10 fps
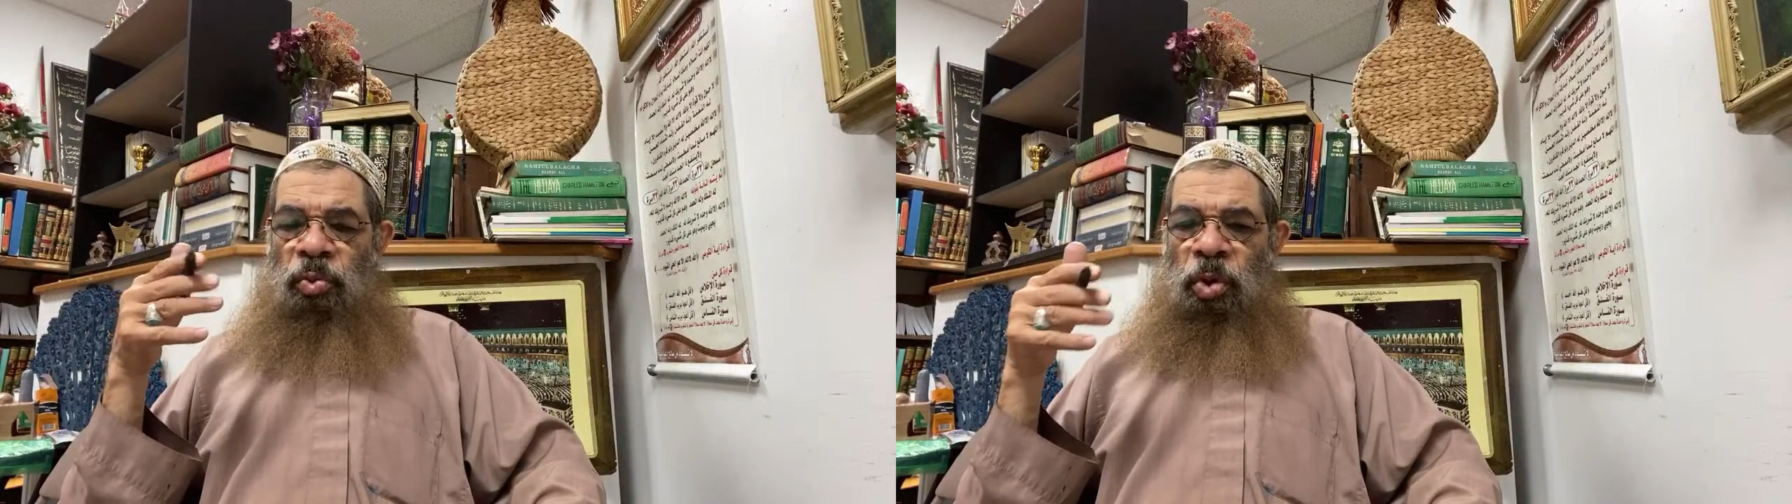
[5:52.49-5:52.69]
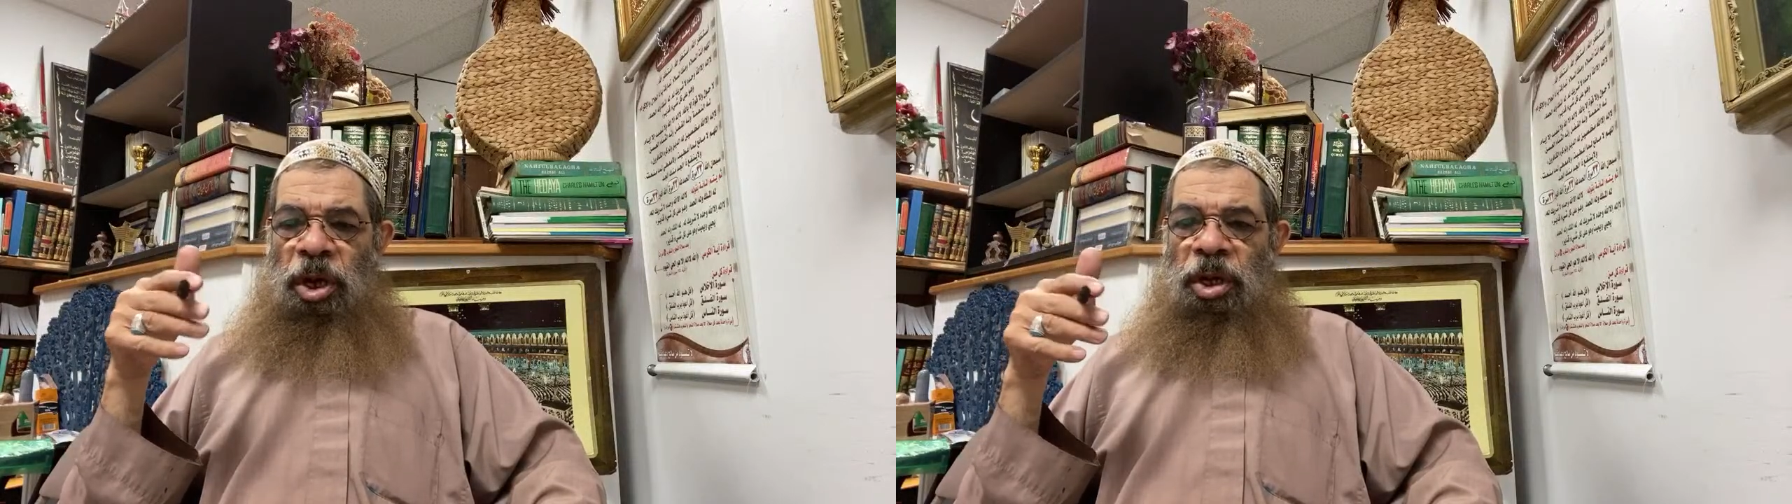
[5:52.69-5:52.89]

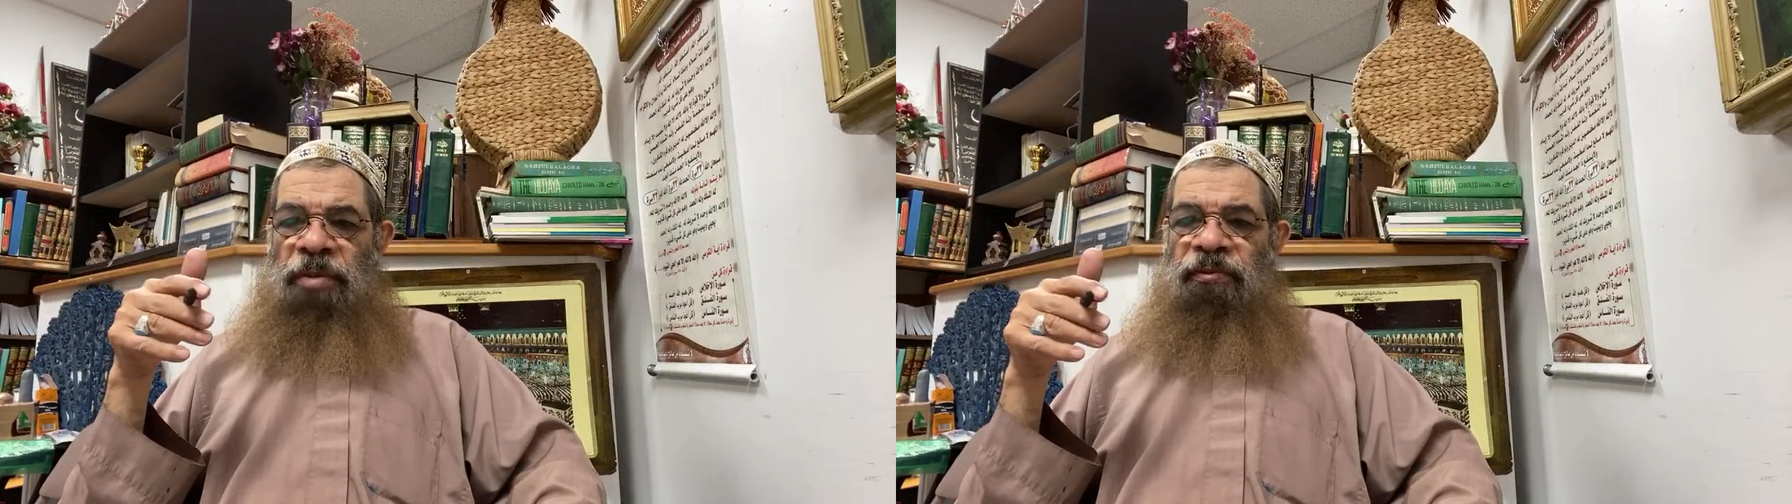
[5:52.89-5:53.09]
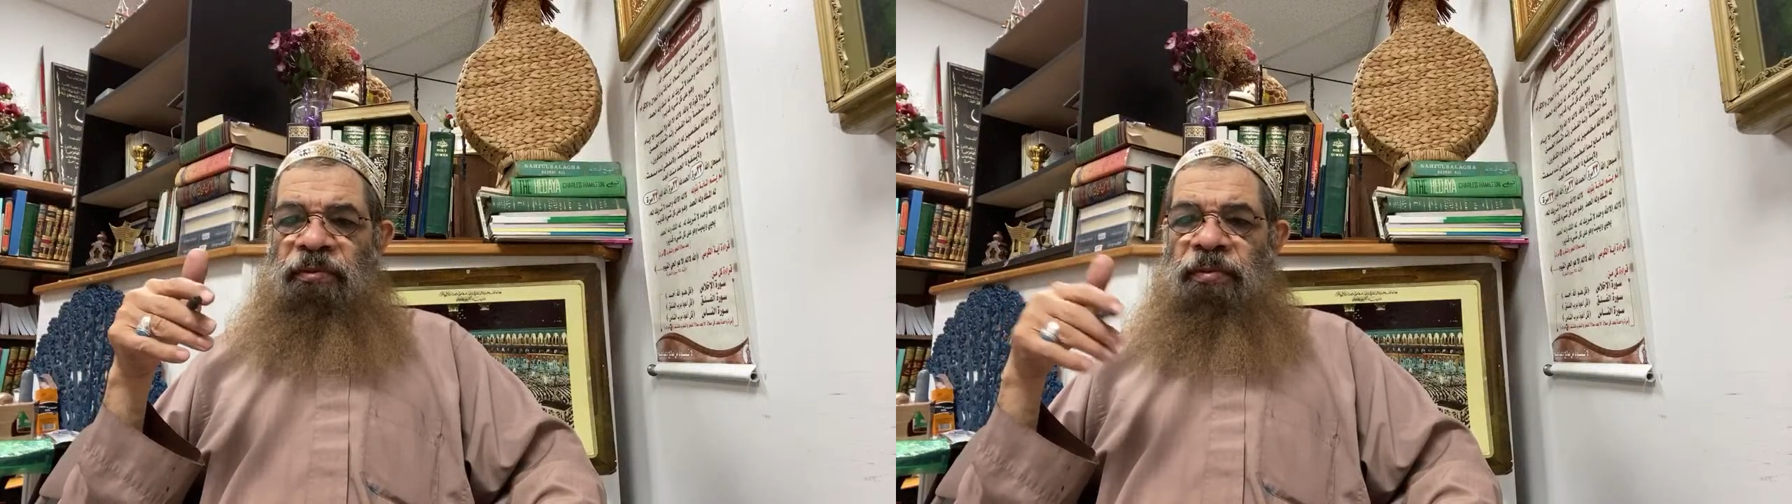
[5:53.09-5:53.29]

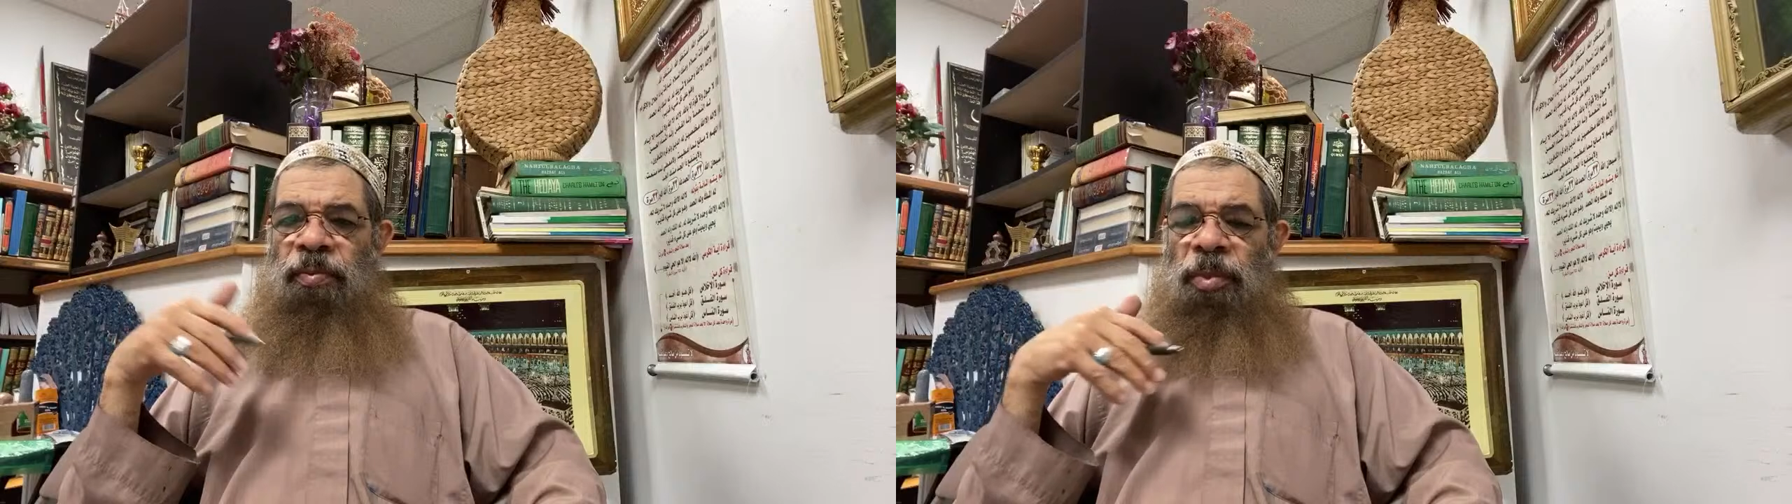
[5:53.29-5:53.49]
wife,